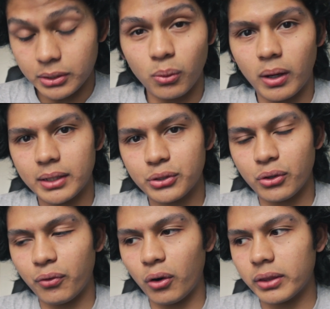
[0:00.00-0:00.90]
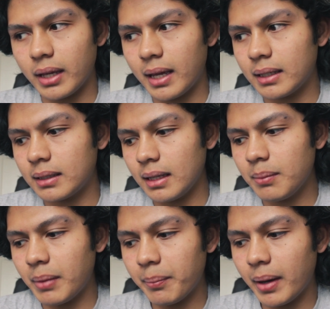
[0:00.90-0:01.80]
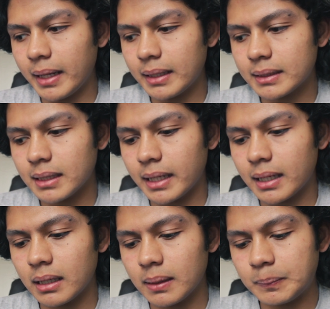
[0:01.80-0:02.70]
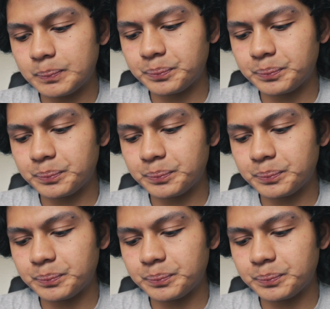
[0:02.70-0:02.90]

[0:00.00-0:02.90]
so on and so forth." And in my mind, it's like